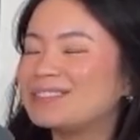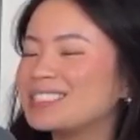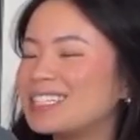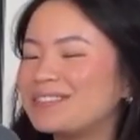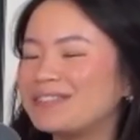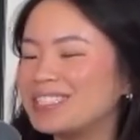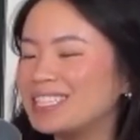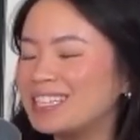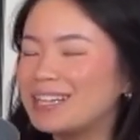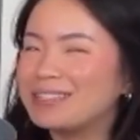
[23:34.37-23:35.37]
was at a
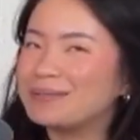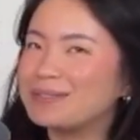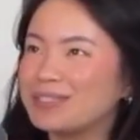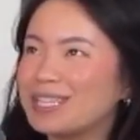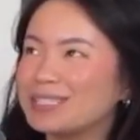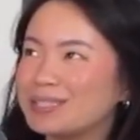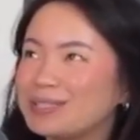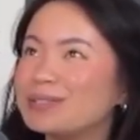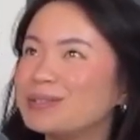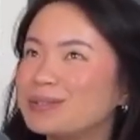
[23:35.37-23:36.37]
villa. We've shot
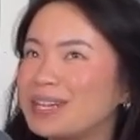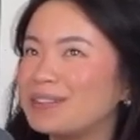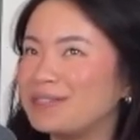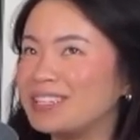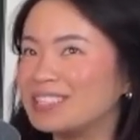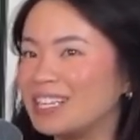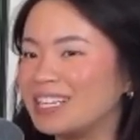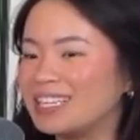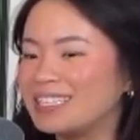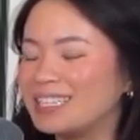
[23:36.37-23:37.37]
2 at a
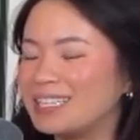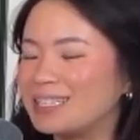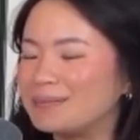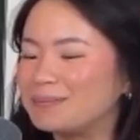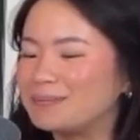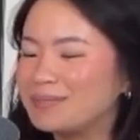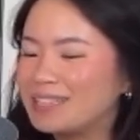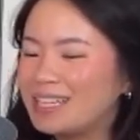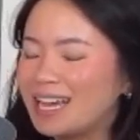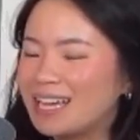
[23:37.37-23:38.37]
villa.
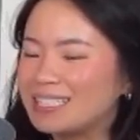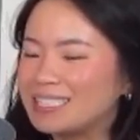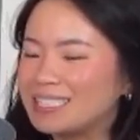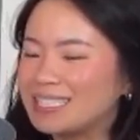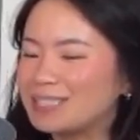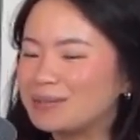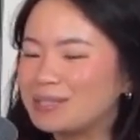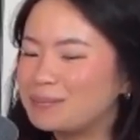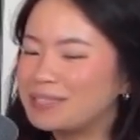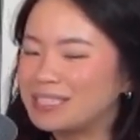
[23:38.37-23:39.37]
And that's
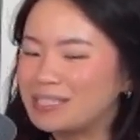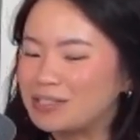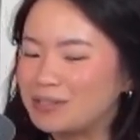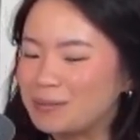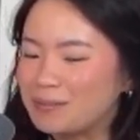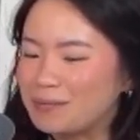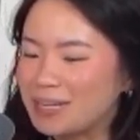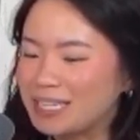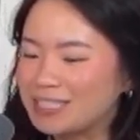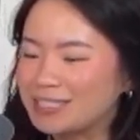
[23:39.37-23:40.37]
always been like a dream of
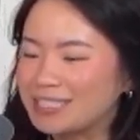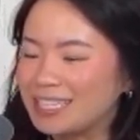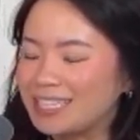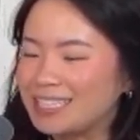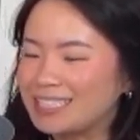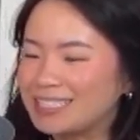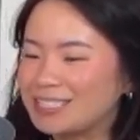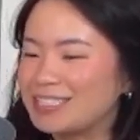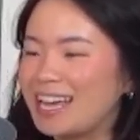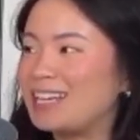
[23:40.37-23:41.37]
mine. Just
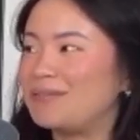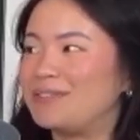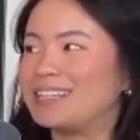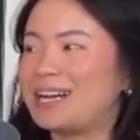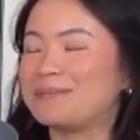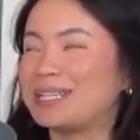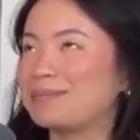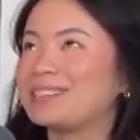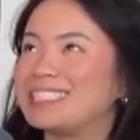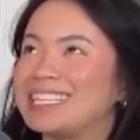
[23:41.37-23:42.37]
any villa. I'm like,
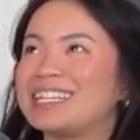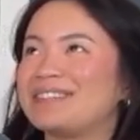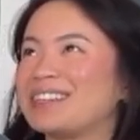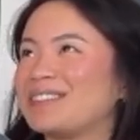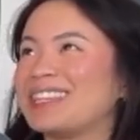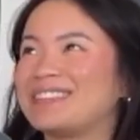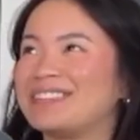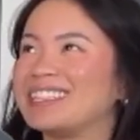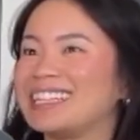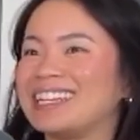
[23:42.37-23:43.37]
please, anyone with a
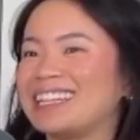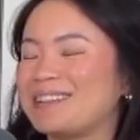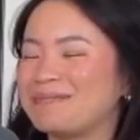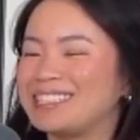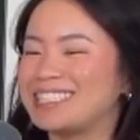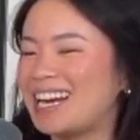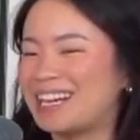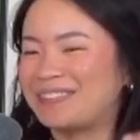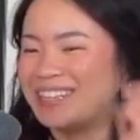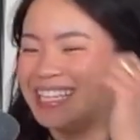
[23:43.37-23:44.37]
villa, like, please
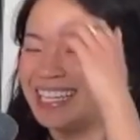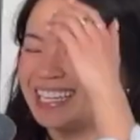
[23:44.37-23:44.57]
hire me.